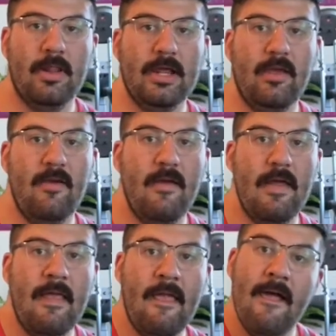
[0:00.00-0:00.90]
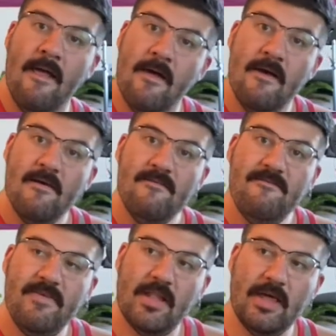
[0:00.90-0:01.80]
like,
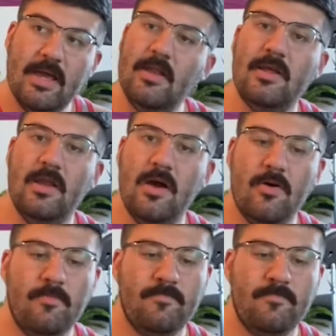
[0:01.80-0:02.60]
fill it, you know?